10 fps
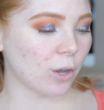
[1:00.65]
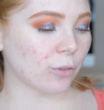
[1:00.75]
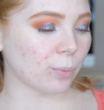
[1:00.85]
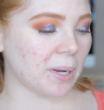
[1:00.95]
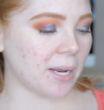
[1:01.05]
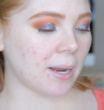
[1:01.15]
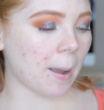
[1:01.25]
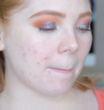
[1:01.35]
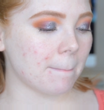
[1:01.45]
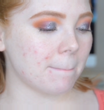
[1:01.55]
3
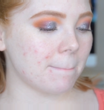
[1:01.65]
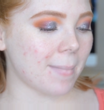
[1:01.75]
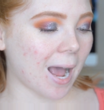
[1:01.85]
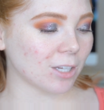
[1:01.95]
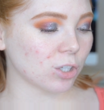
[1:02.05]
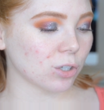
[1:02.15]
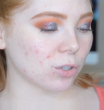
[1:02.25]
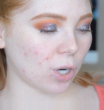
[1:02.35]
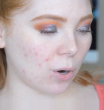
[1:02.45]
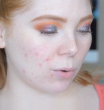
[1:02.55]
master
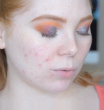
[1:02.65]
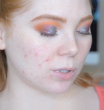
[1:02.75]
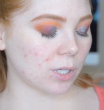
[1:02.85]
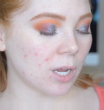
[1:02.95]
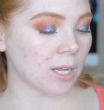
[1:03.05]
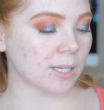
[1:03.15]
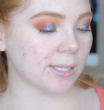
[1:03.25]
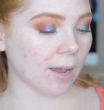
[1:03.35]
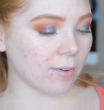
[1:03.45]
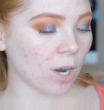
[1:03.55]
tones, 7